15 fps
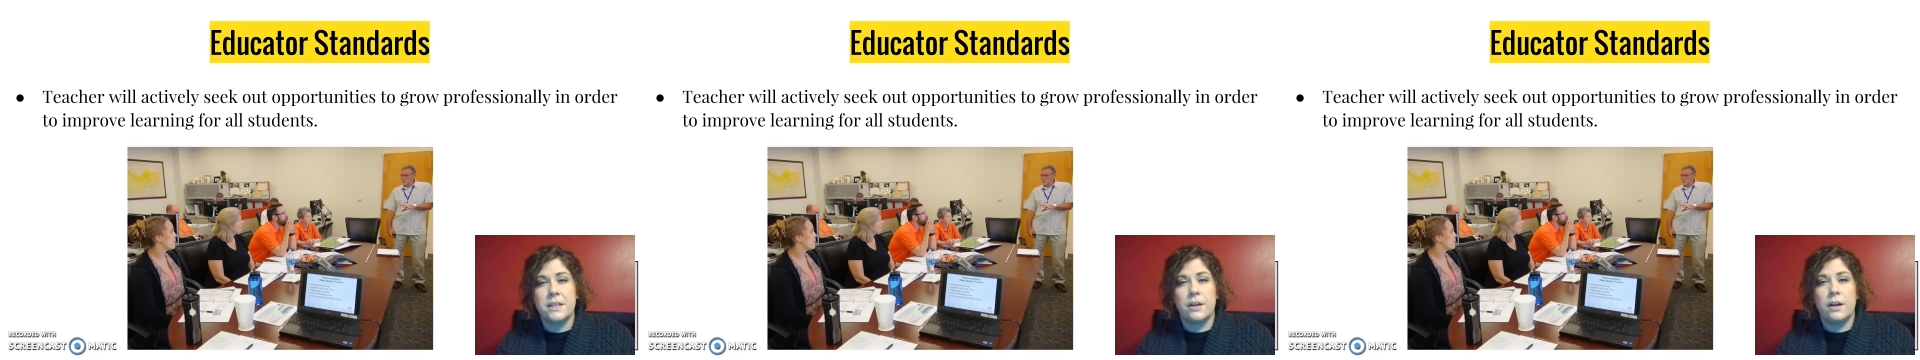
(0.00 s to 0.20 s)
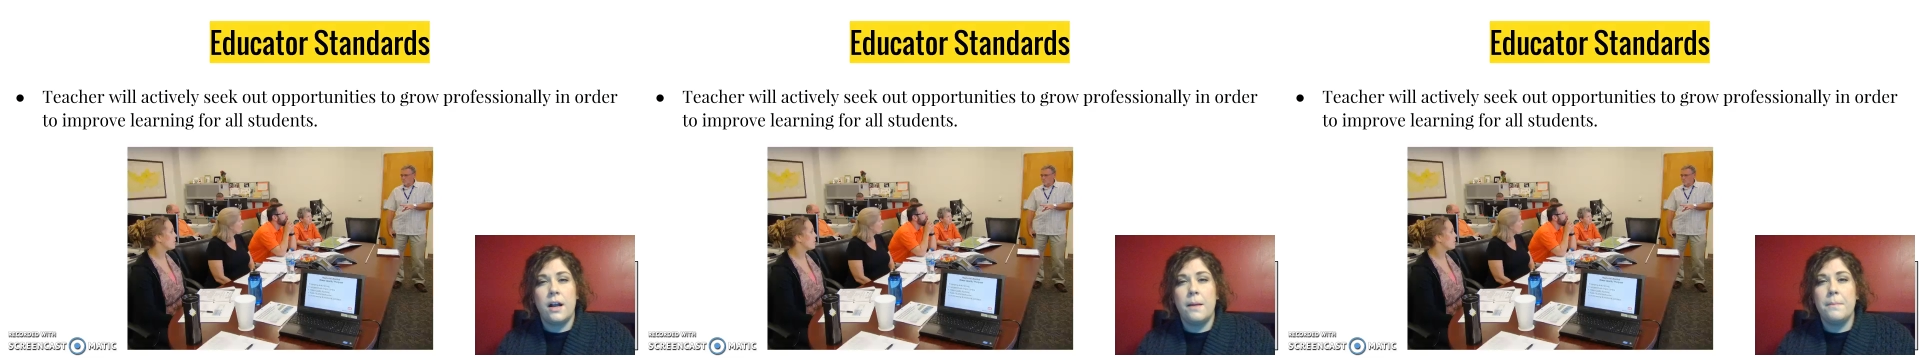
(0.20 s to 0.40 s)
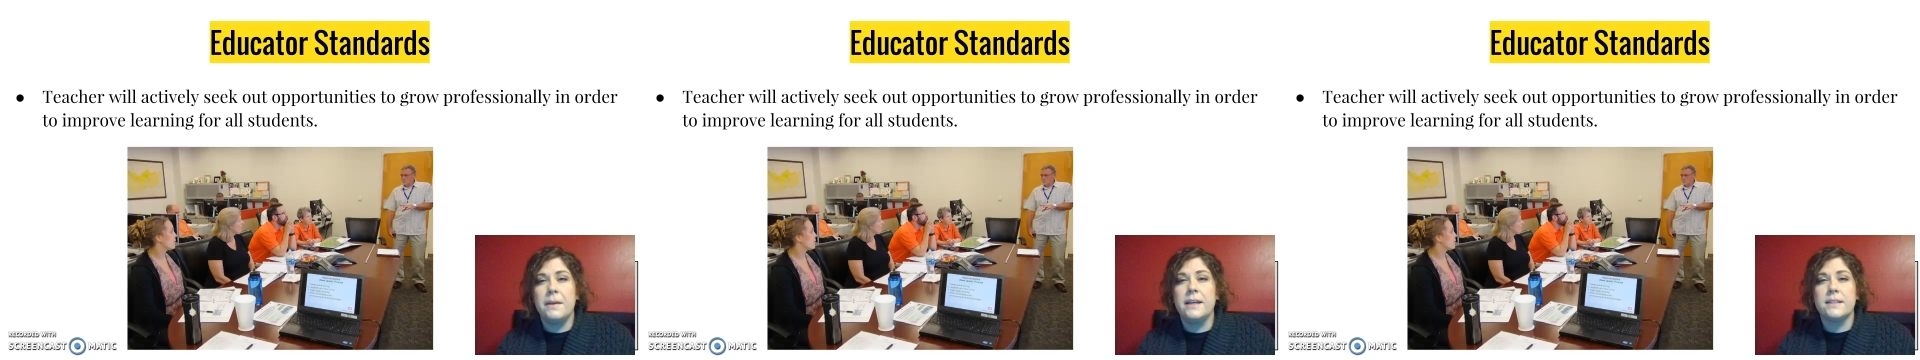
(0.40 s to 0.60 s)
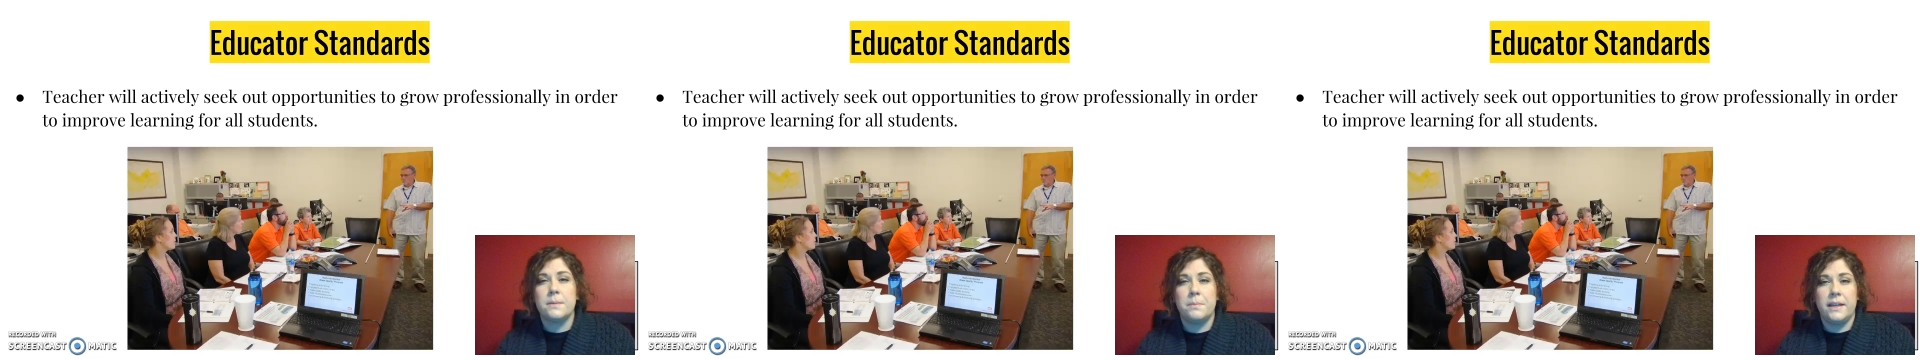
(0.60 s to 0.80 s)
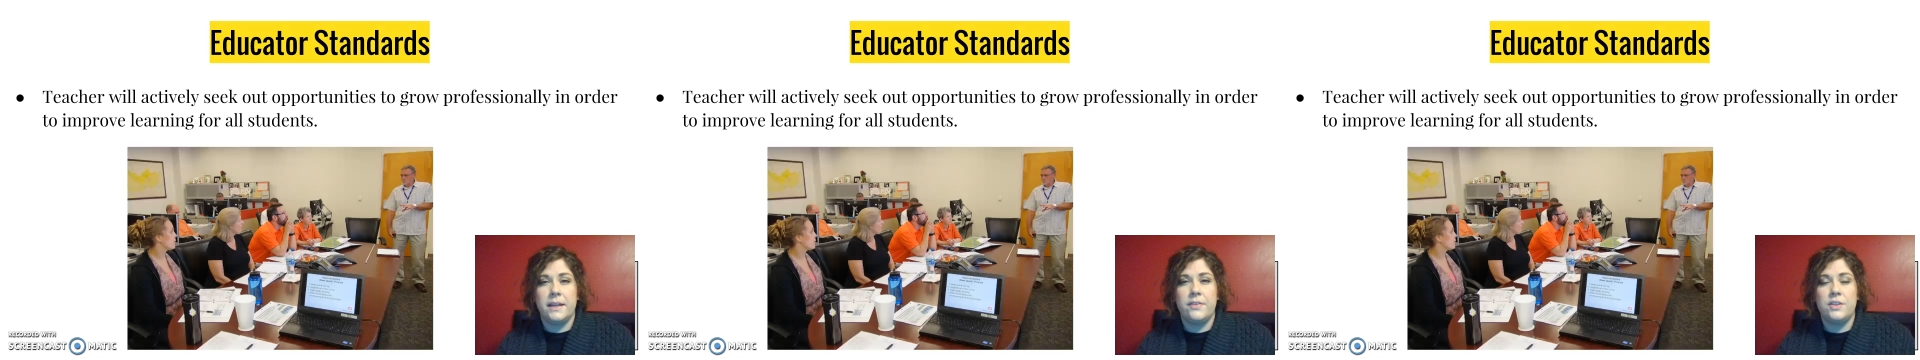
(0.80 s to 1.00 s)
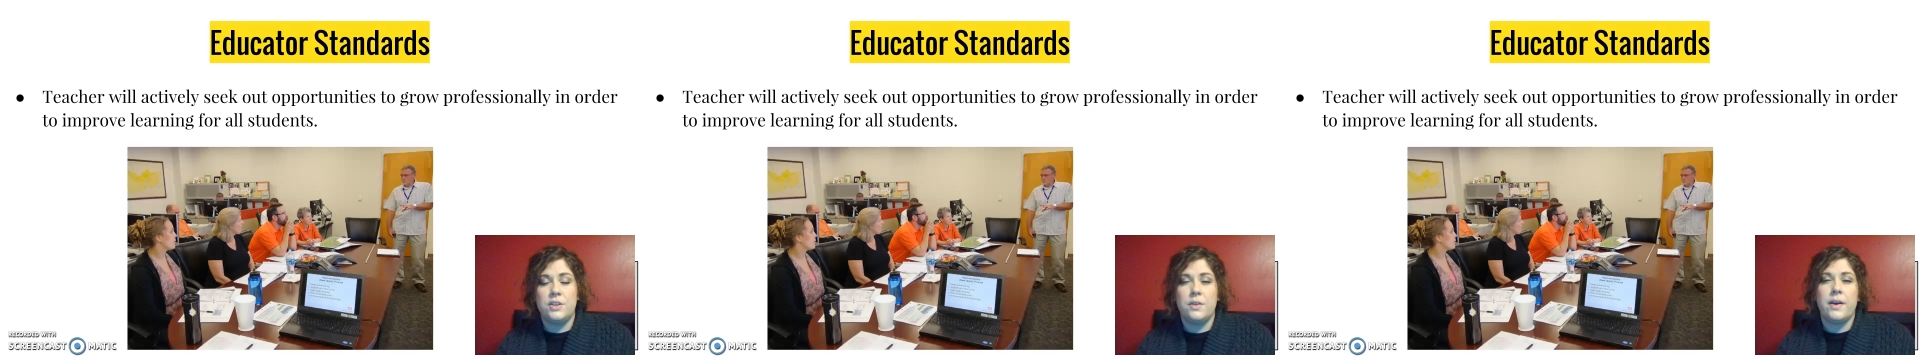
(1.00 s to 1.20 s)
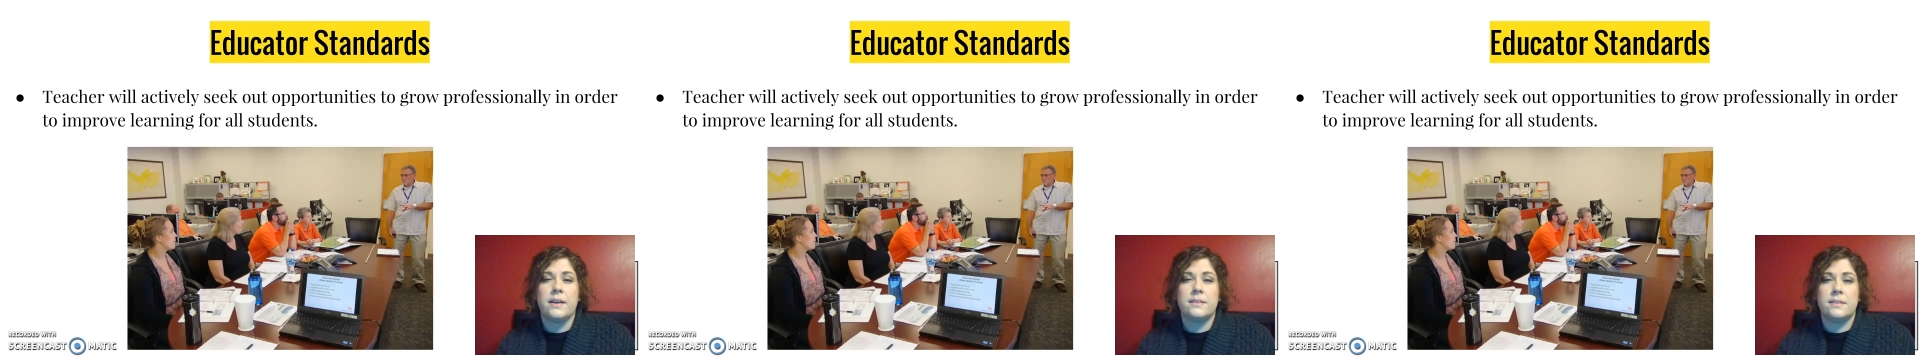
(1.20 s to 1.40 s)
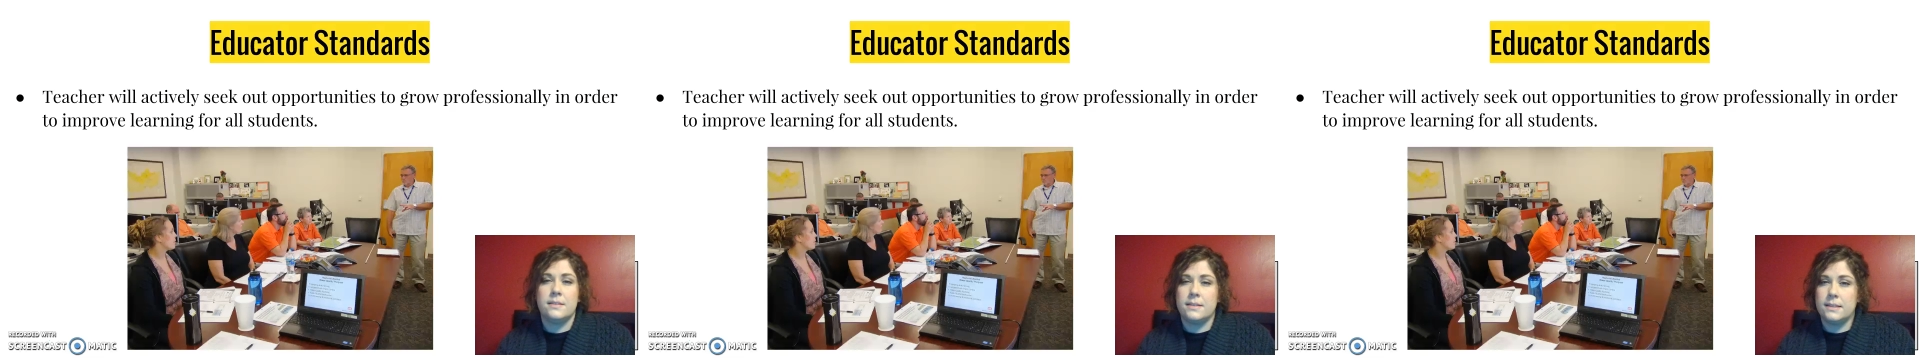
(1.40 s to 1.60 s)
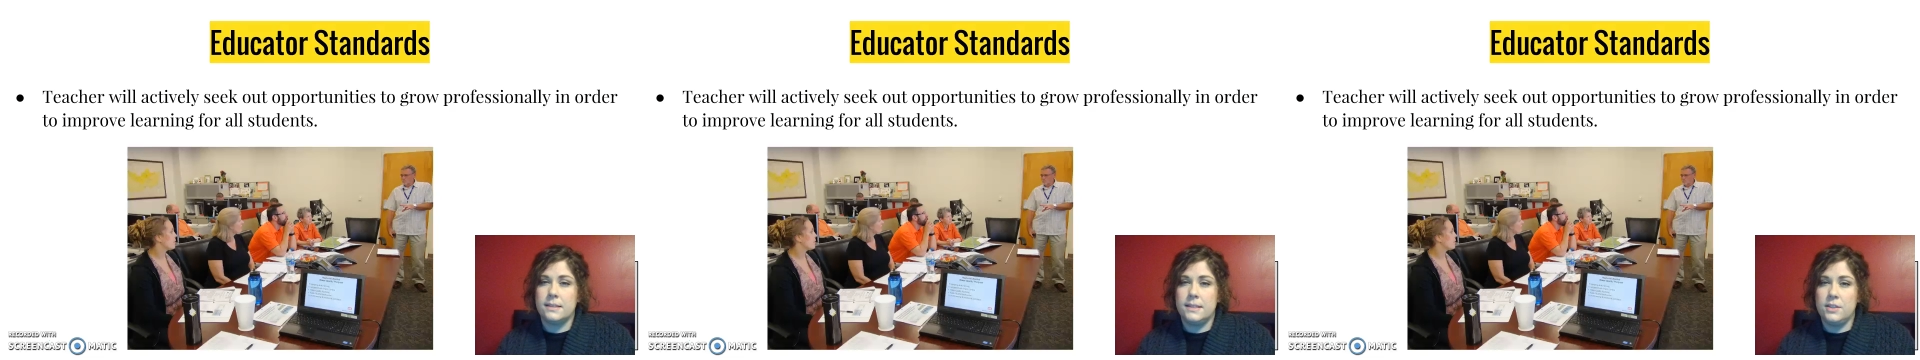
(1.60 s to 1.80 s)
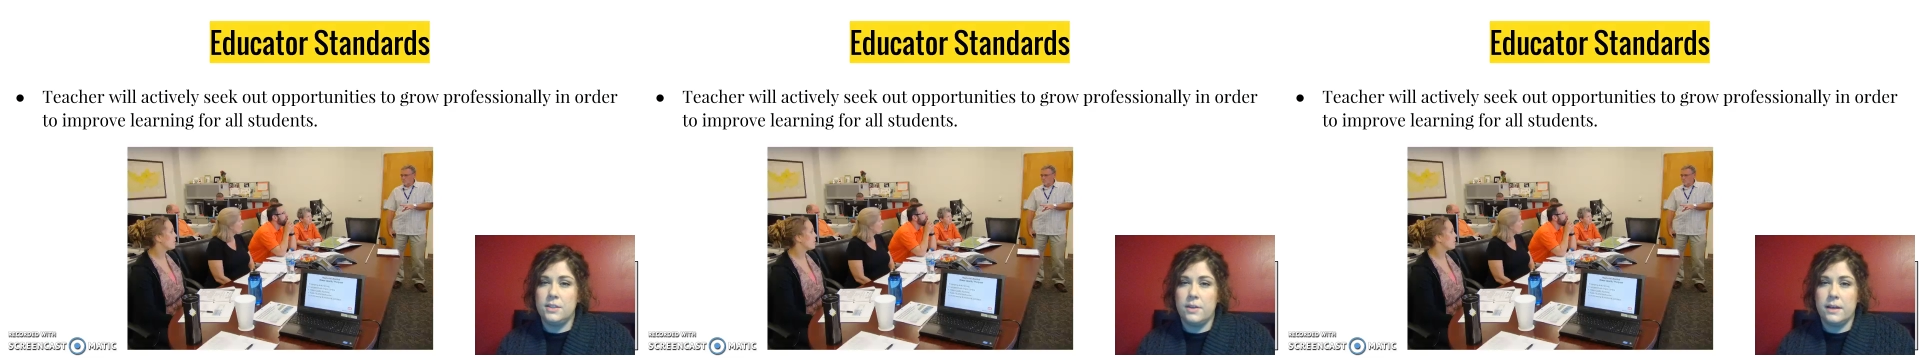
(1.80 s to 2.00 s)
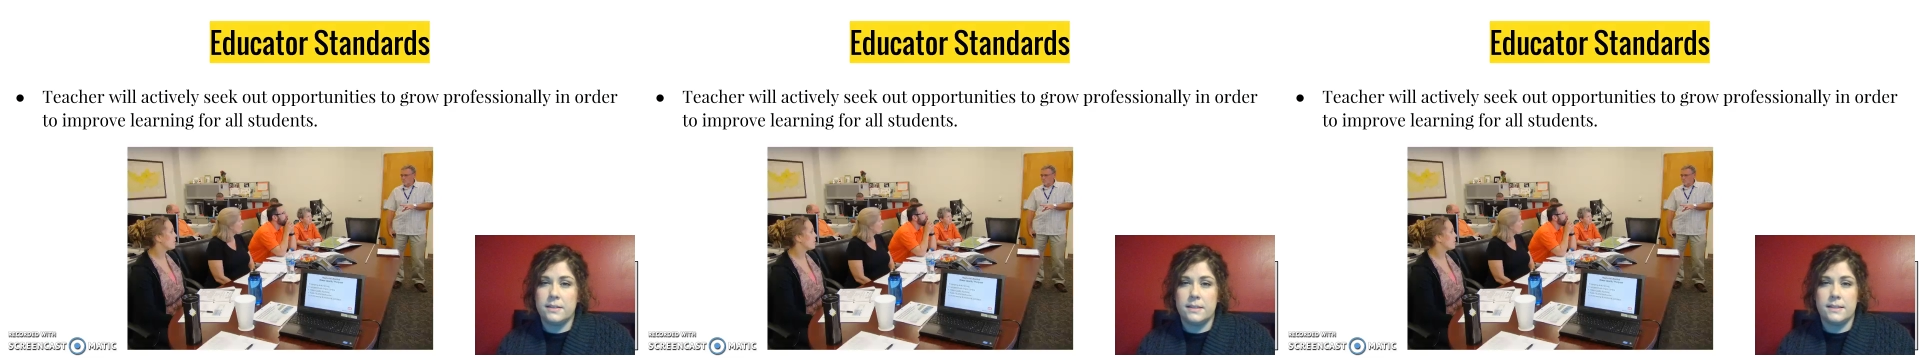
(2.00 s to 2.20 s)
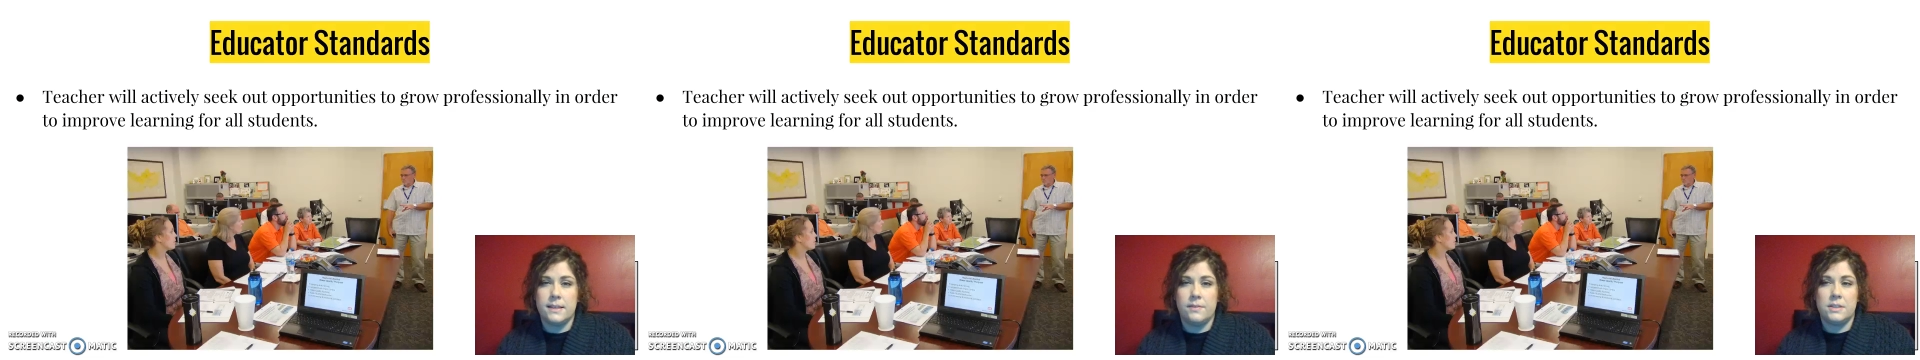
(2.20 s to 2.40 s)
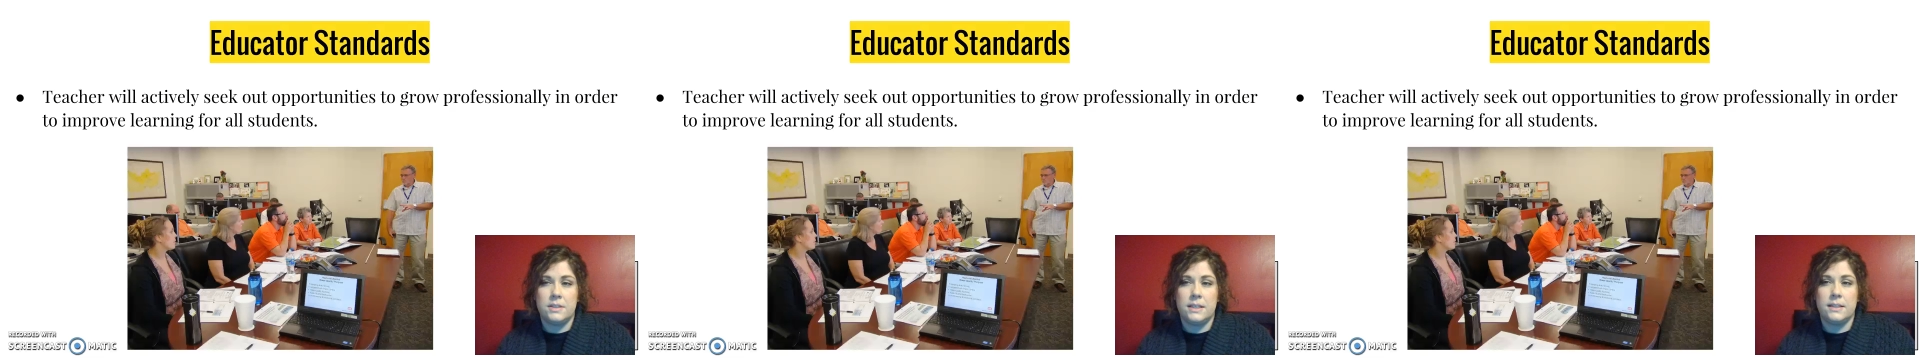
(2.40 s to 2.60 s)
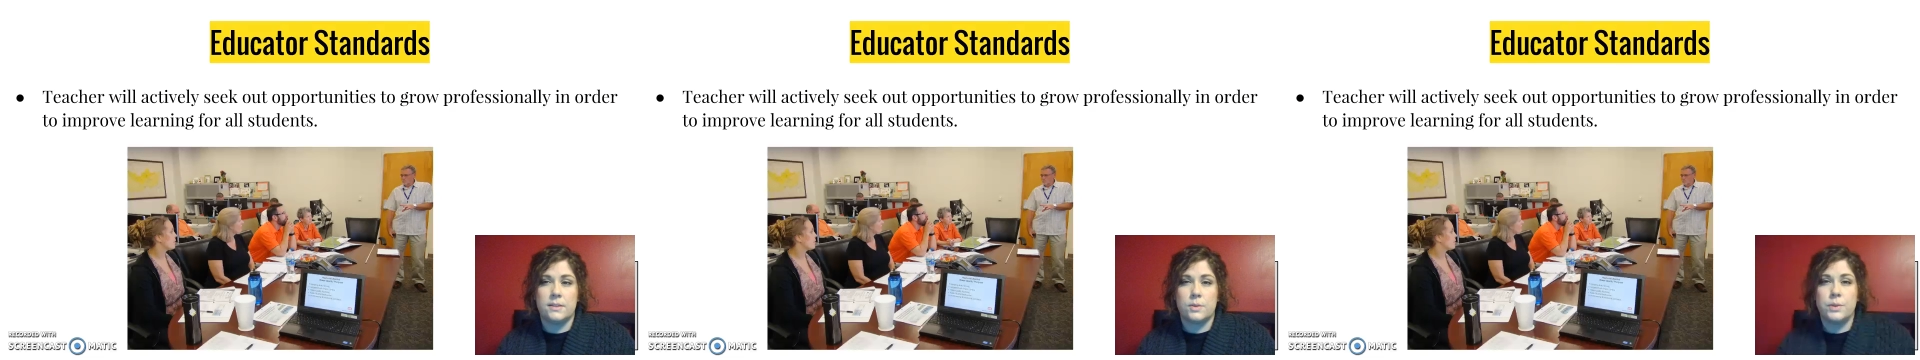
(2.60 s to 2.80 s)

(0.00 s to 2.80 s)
that are coming into play in the 2016-2017